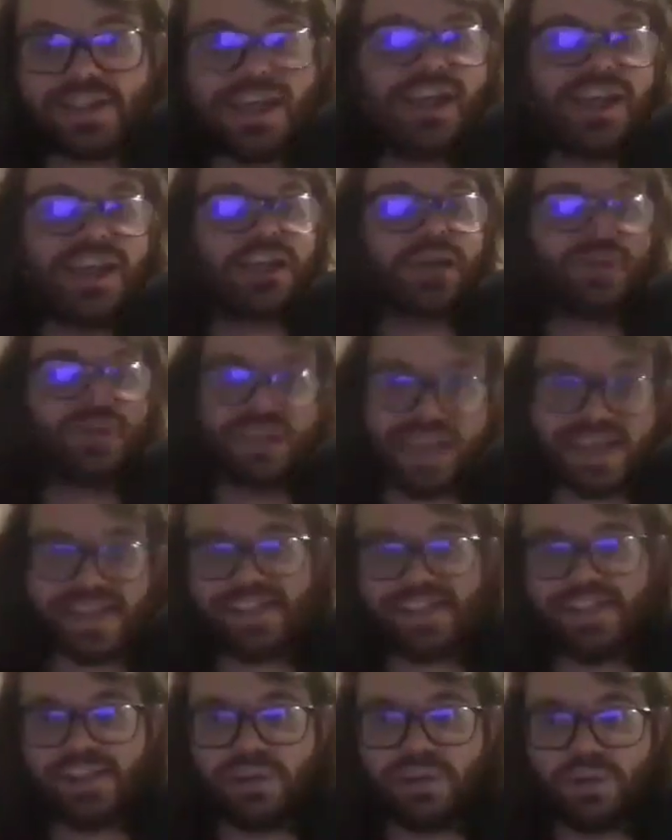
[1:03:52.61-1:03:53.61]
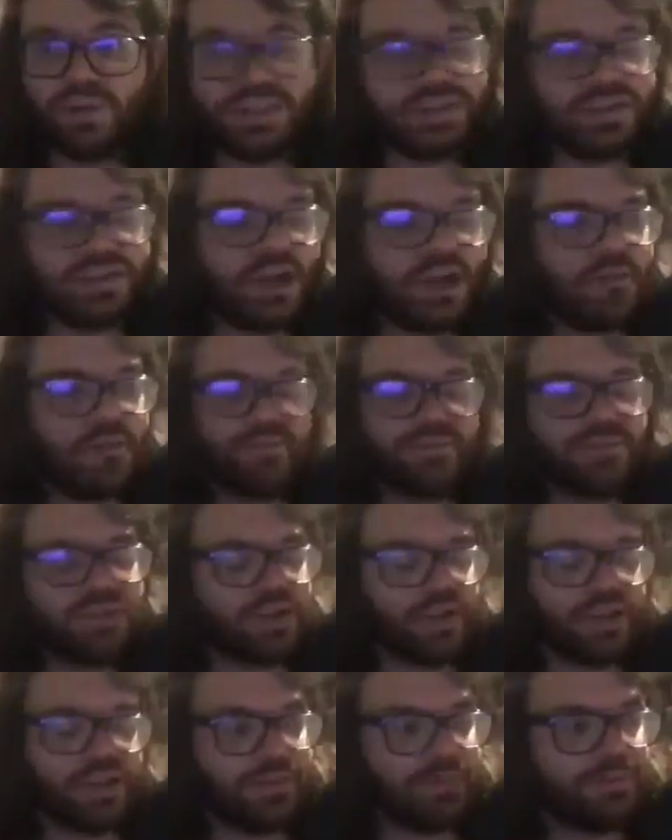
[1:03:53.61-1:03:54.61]
The Eston Lloyd,
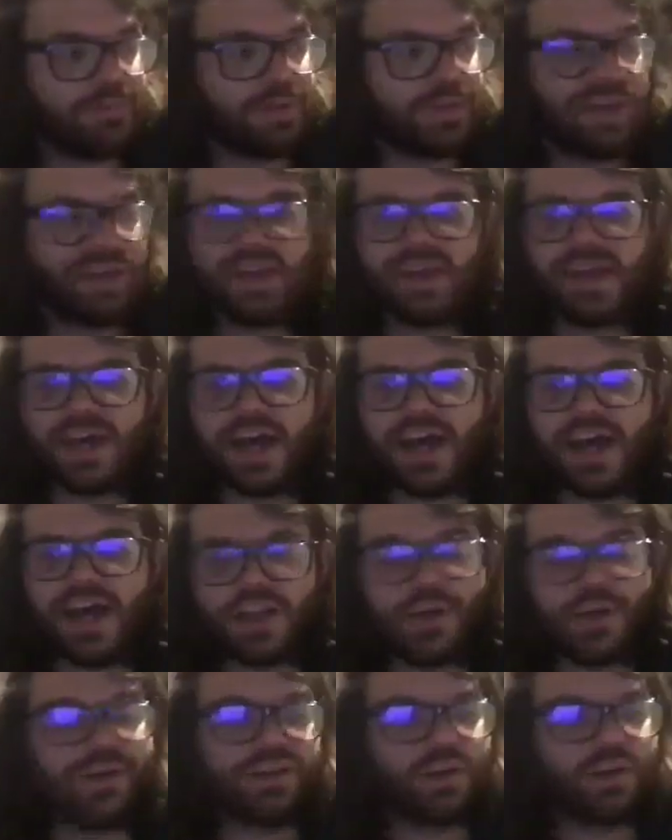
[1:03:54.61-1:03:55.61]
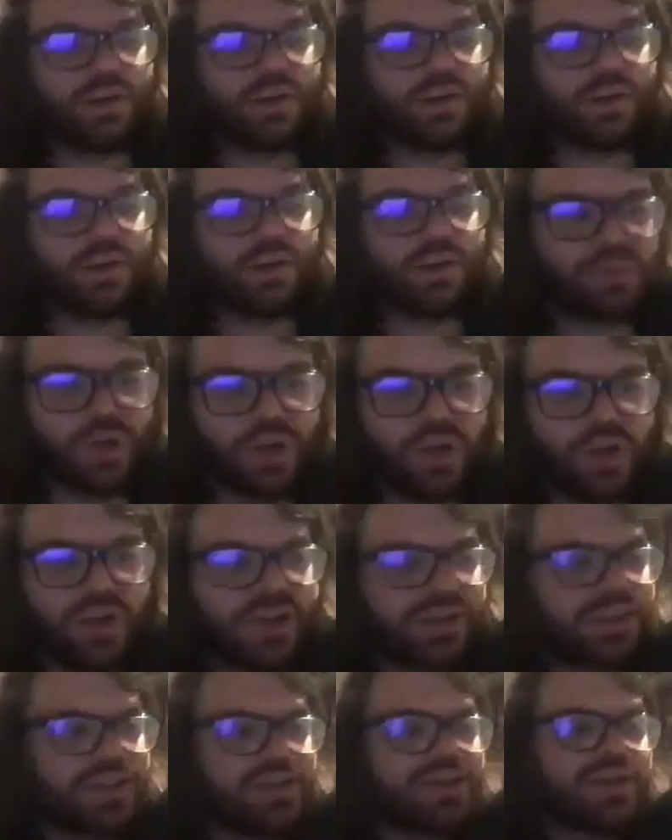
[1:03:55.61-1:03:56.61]
the Johan Lloyds of the
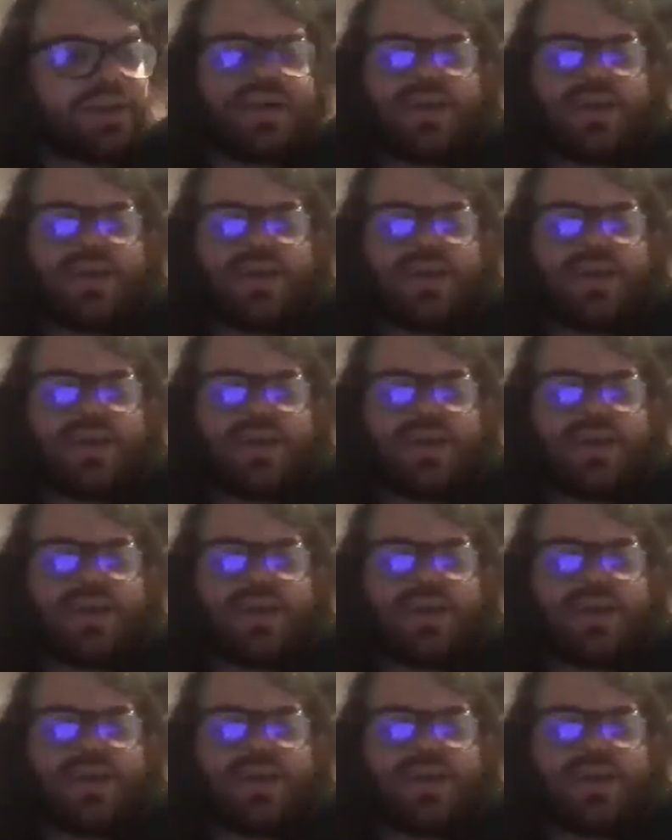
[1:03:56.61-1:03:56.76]
world, and